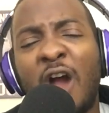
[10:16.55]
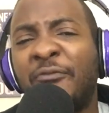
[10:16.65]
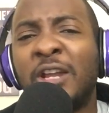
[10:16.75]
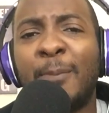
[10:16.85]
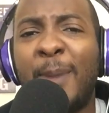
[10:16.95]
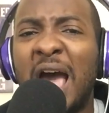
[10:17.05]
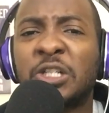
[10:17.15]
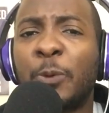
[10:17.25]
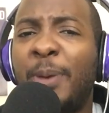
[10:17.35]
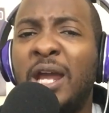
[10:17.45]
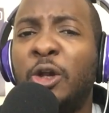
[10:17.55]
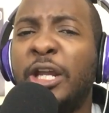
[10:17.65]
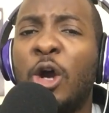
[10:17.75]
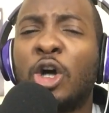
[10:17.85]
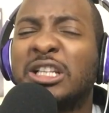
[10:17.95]
roughing the passer
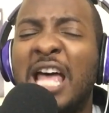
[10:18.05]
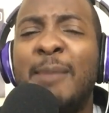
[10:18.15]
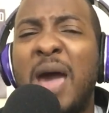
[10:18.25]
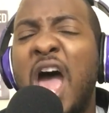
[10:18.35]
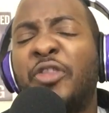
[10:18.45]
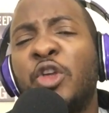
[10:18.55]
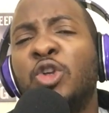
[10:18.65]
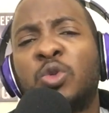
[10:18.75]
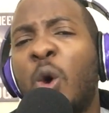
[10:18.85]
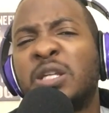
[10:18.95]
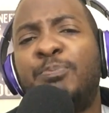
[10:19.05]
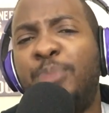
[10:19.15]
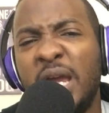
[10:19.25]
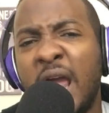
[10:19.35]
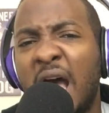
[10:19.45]
penalty on Clay Matthews was
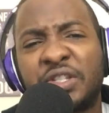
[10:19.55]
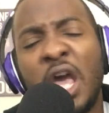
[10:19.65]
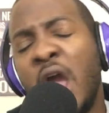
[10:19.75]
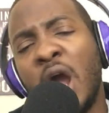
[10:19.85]
BS.